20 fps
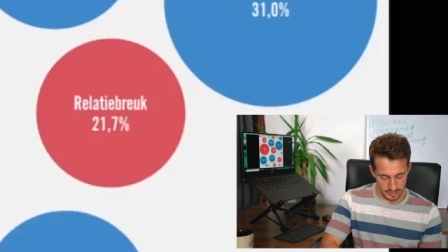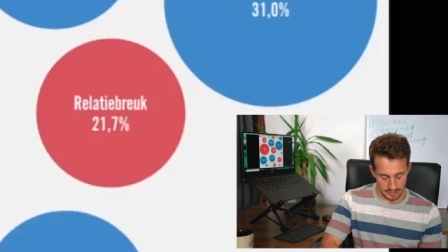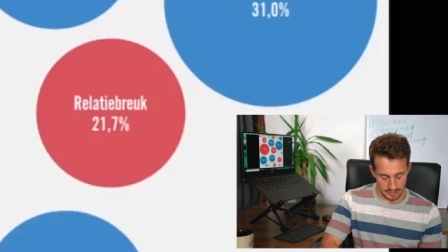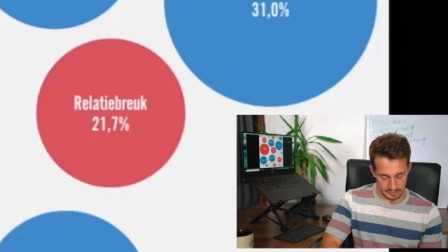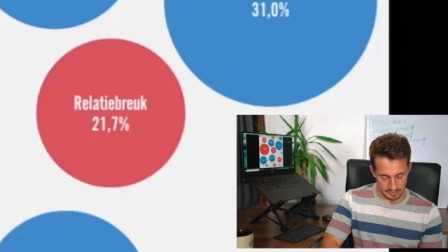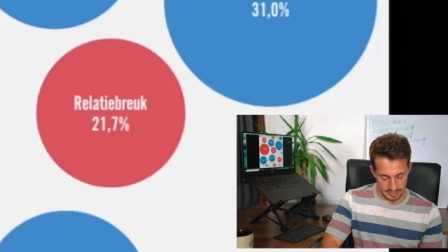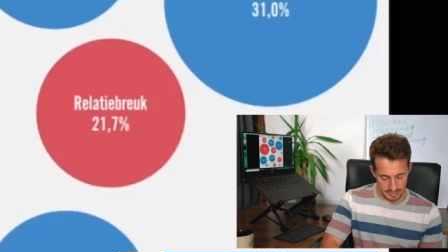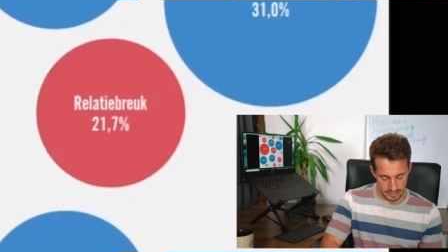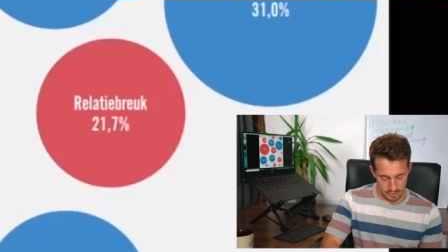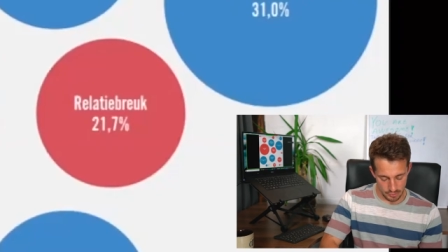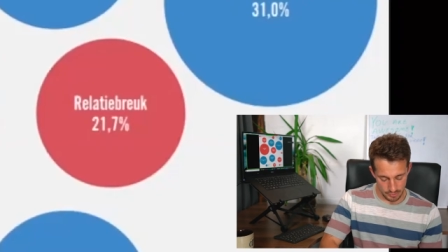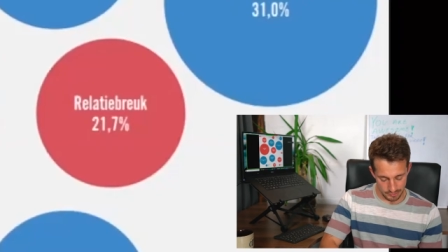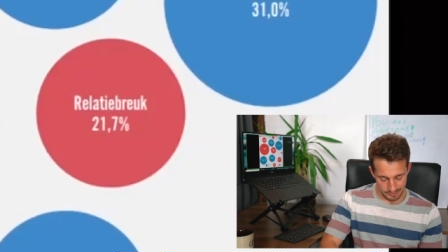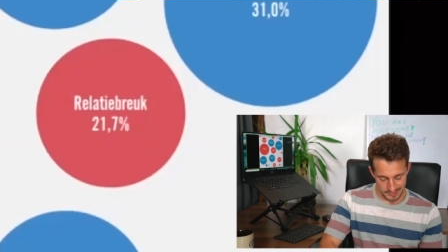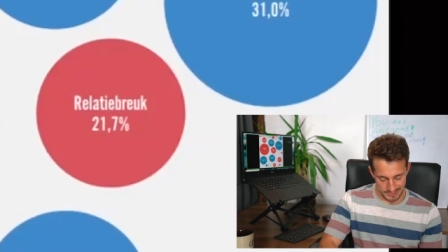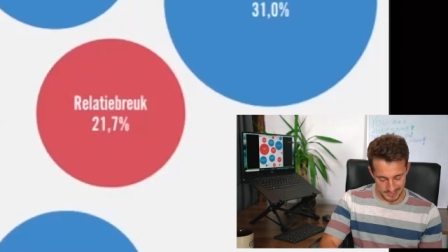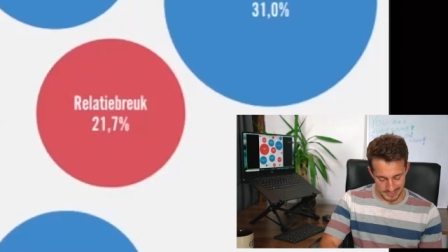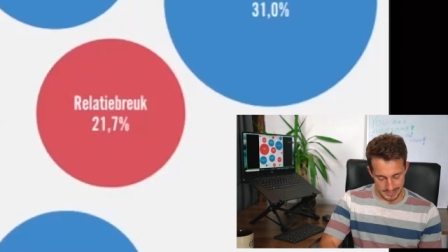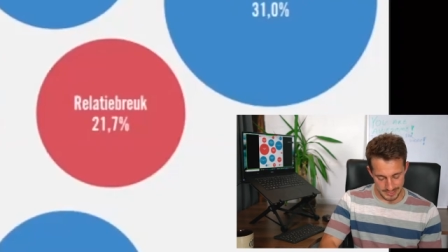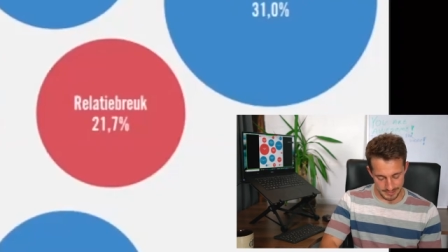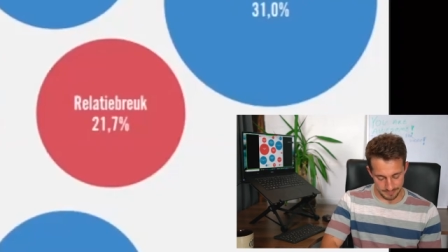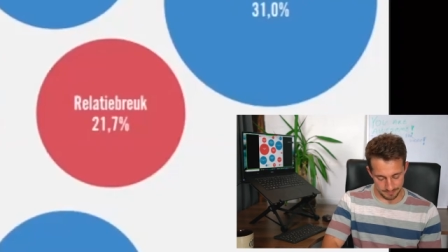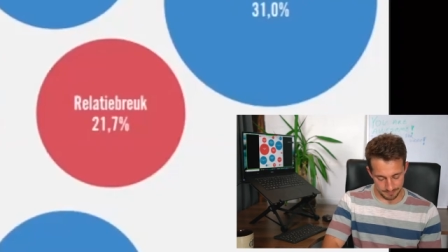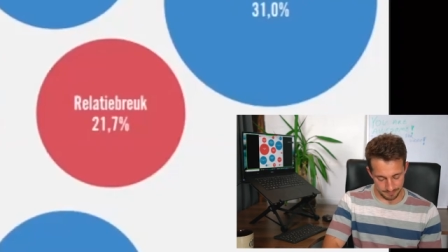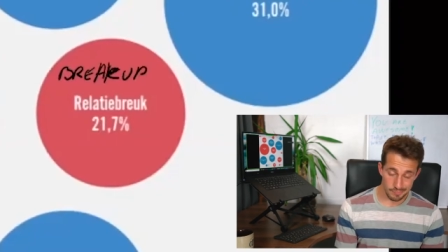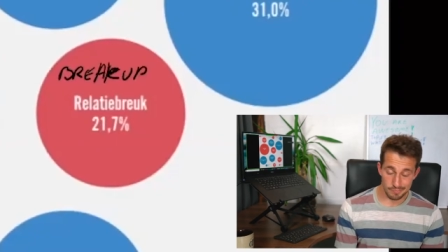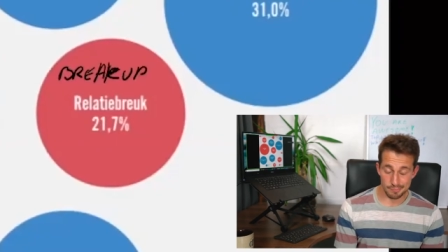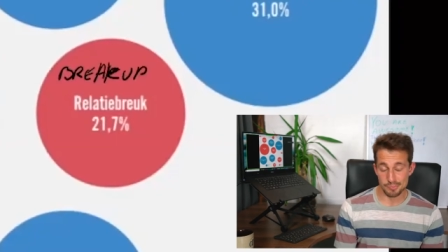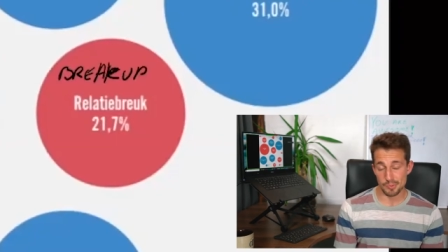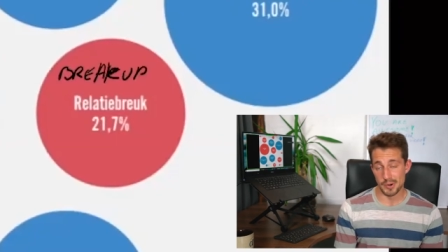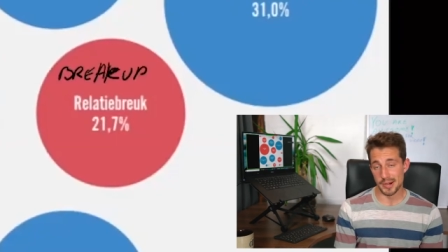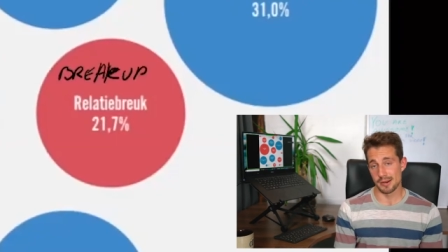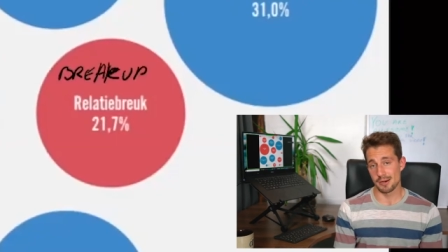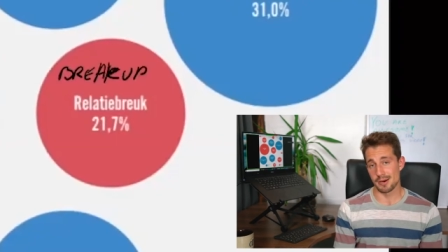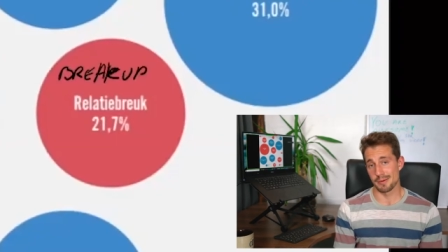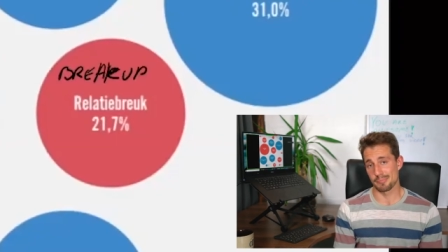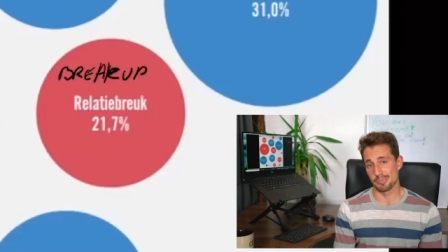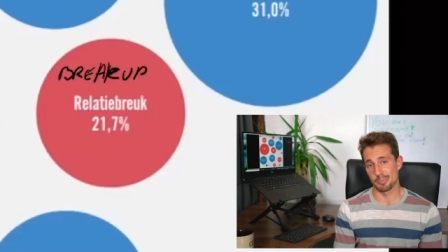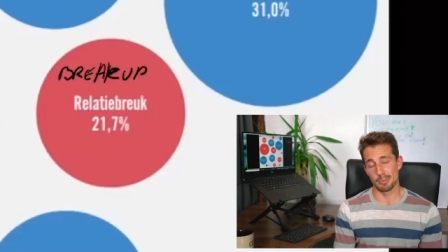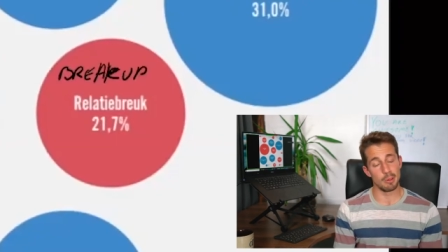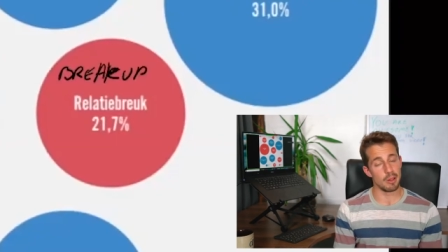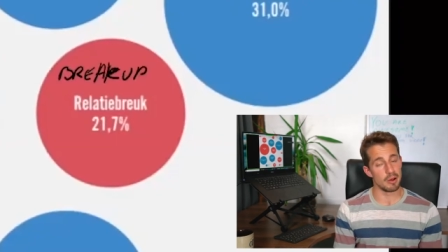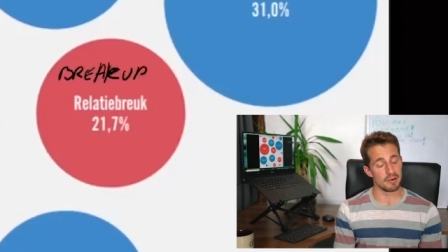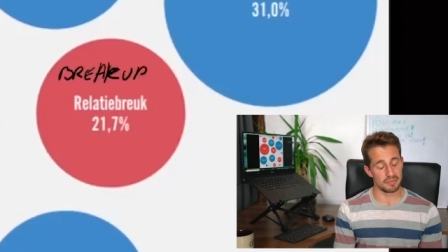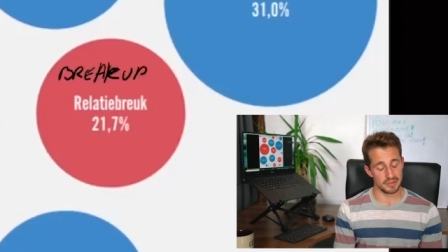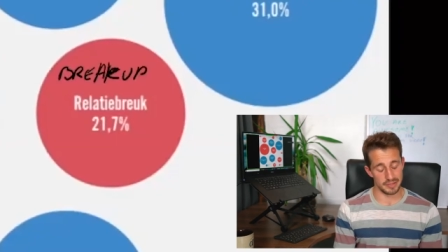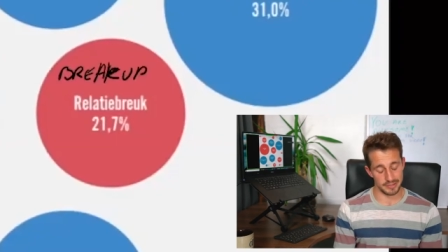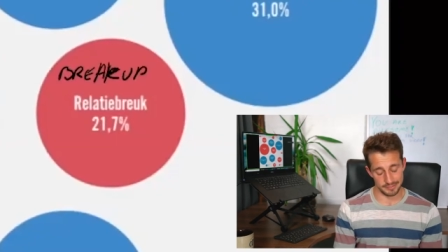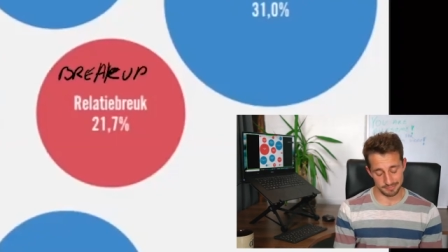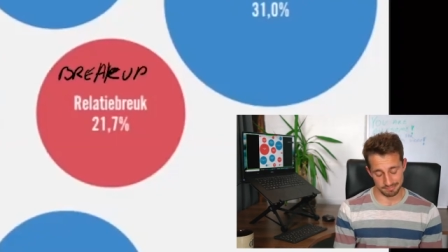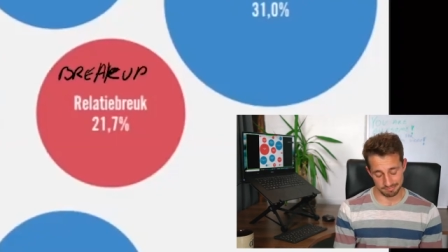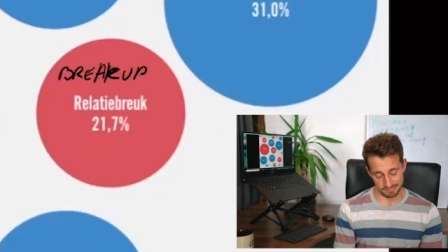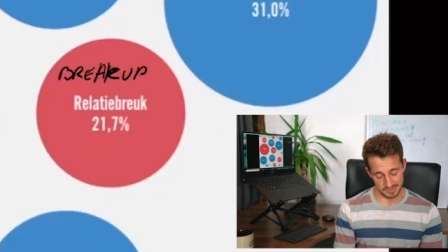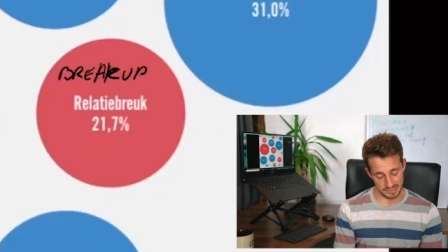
here that you can see, break up loving